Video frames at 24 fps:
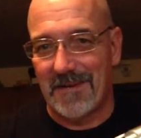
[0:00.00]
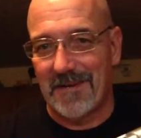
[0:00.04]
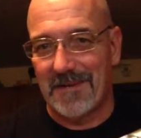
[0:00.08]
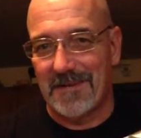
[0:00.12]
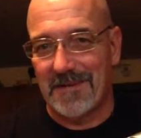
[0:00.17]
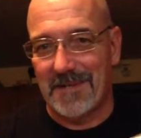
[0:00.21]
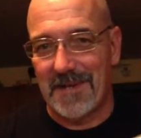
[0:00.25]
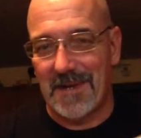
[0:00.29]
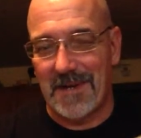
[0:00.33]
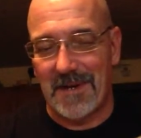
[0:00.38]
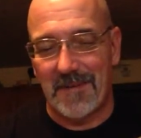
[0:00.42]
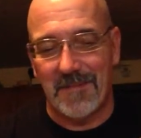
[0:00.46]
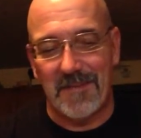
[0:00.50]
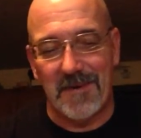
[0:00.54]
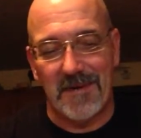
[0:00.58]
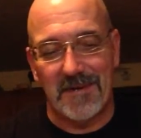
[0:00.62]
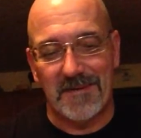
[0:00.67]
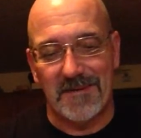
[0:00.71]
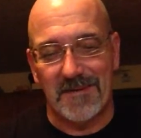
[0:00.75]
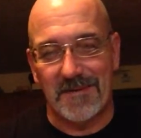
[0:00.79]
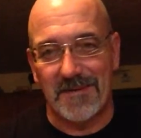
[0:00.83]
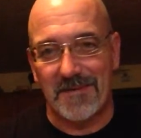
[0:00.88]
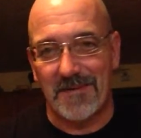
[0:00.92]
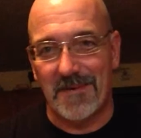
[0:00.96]
it and taken
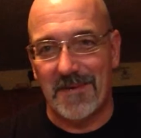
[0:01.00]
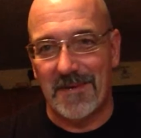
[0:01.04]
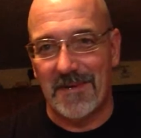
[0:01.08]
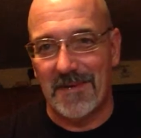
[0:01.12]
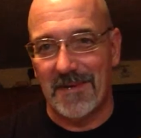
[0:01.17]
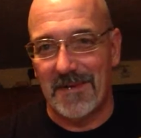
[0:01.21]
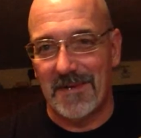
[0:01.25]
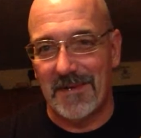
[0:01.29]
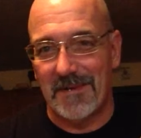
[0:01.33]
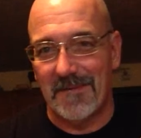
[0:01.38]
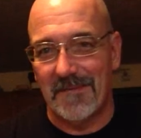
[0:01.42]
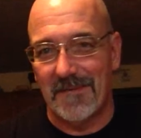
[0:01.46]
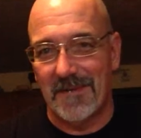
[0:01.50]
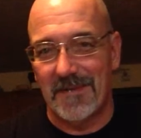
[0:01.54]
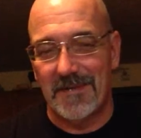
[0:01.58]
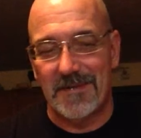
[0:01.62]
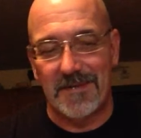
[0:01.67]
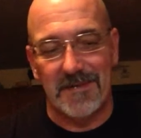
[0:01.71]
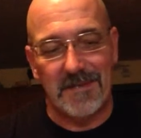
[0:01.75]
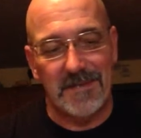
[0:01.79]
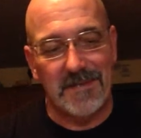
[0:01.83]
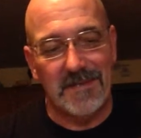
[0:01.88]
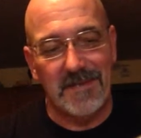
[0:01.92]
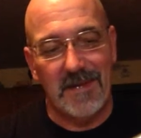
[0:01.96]
pictures with it at
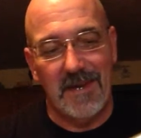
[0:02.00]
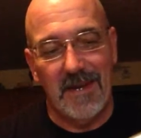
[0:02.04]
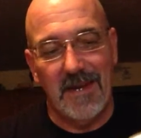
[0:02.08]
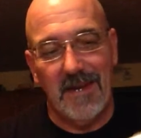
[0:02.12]
conventions.